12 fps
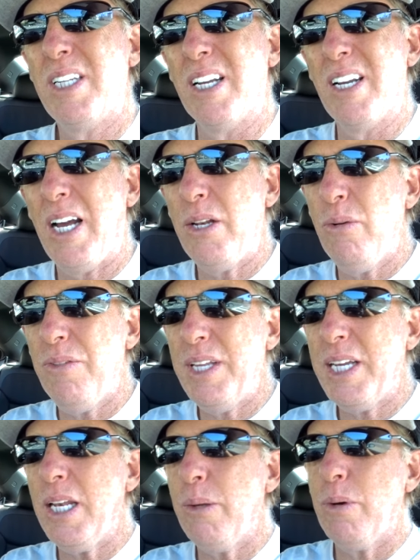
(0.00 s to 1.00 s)
Yeah, I don't
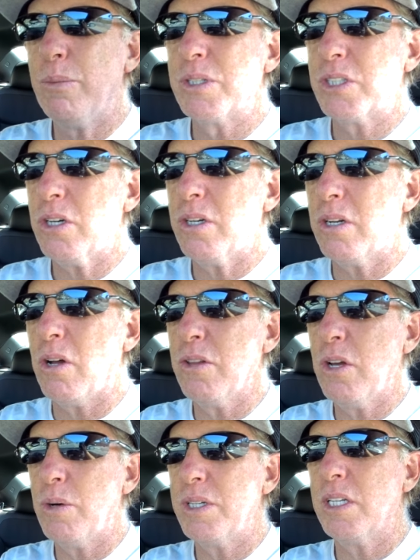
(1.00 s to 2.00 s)
think anyone was hurt,
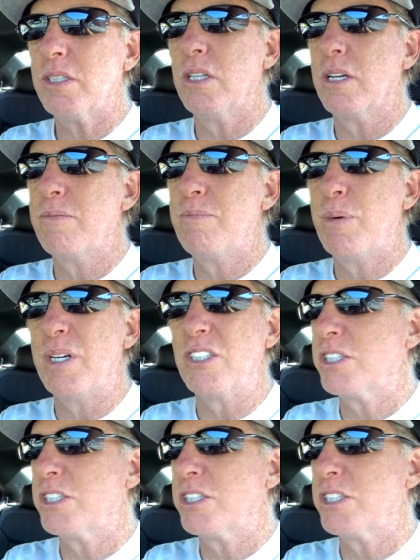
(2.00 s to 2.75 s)
although it does look pretty